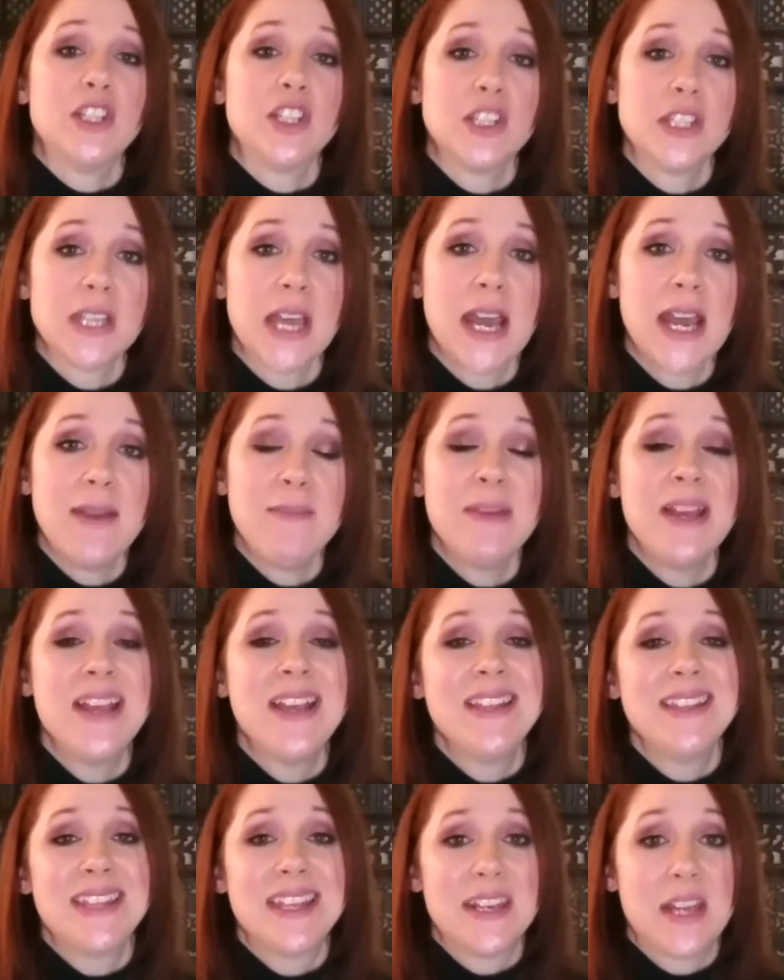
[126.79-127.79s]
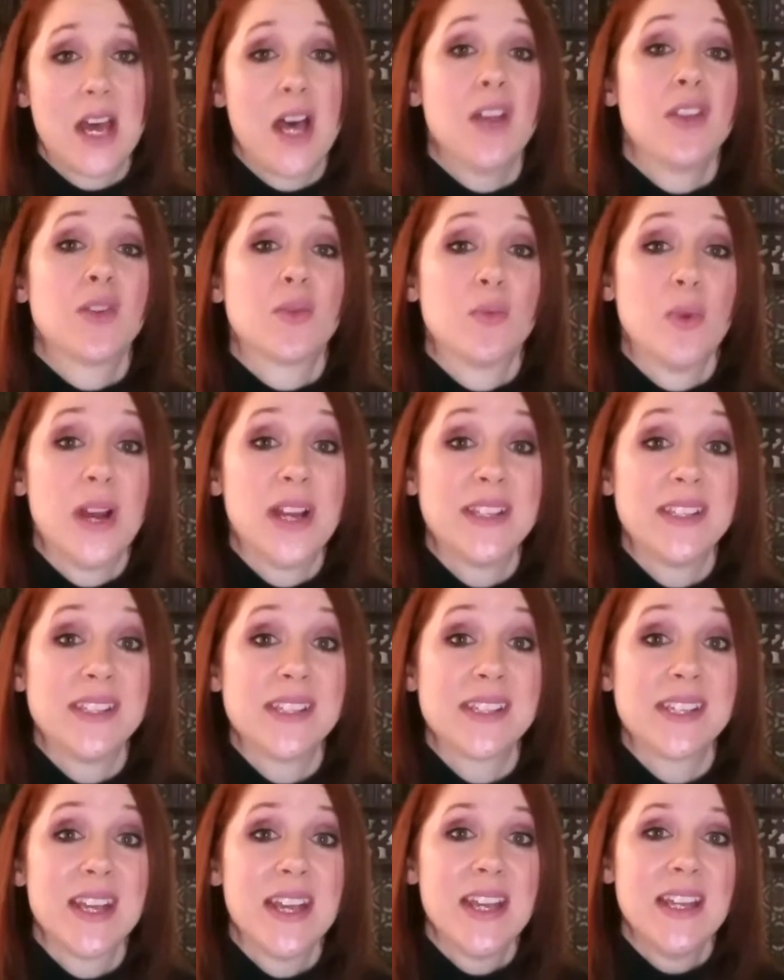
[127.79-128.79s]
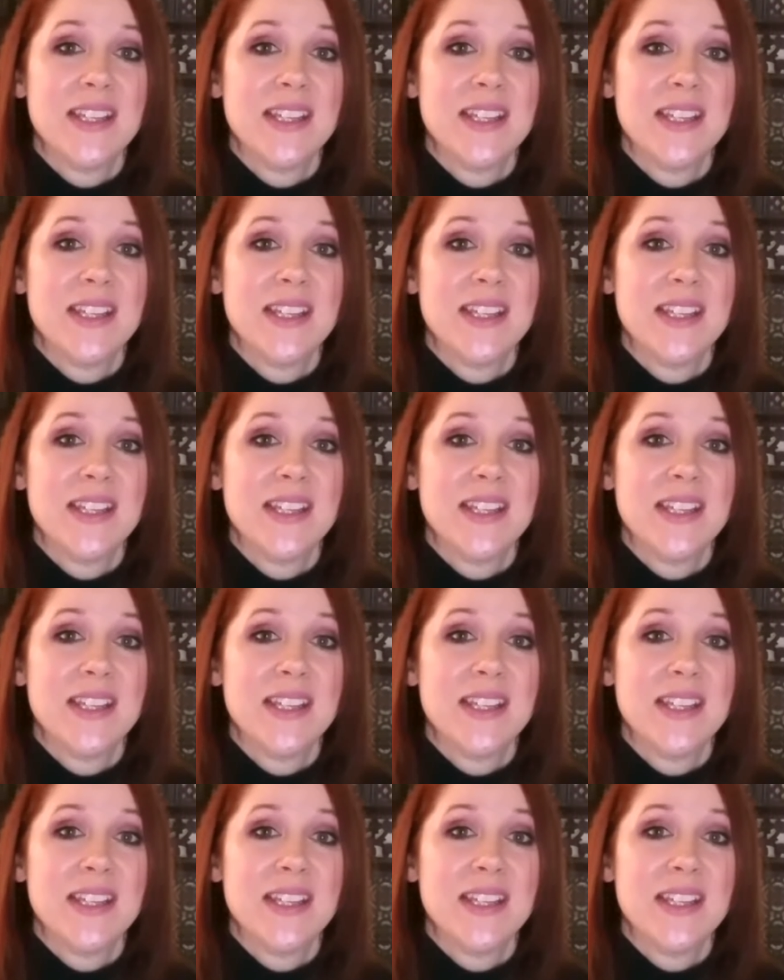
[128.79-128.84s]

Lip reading: time than other ones.